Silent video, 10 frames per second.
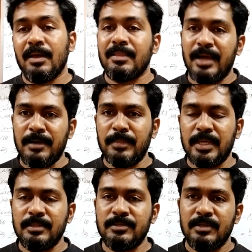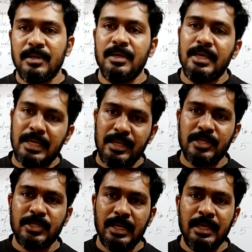That means
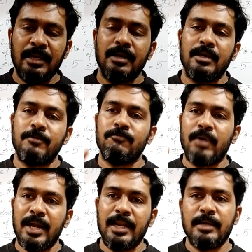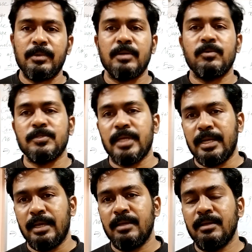initially if one laborer was
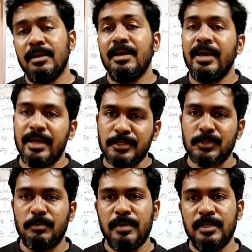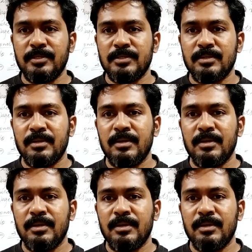getting X rupees,